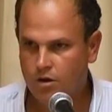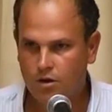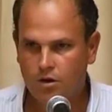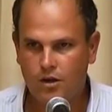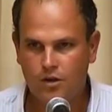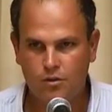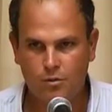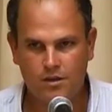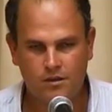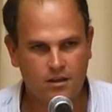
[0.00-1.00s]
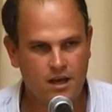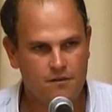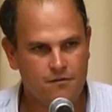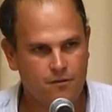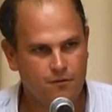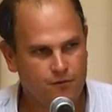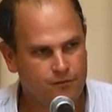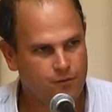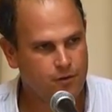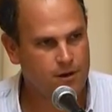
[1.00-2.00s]
Okay, so we still have
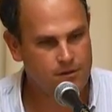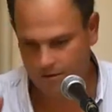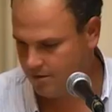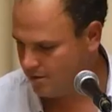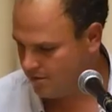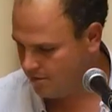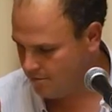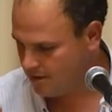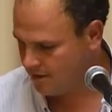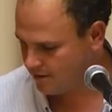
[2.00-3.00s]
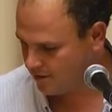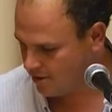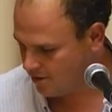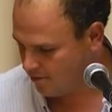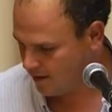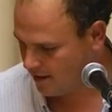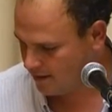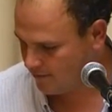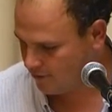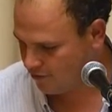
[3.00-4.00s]
40 minutes to go,
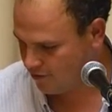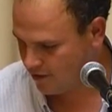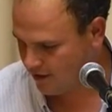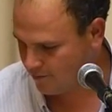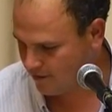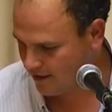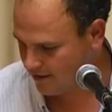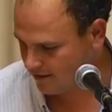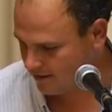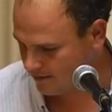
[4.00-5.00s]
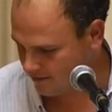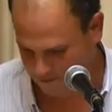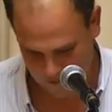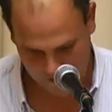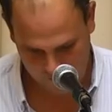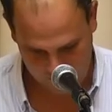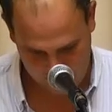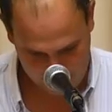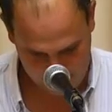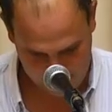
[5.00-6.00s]
and I'm sure you guys want to ask questions.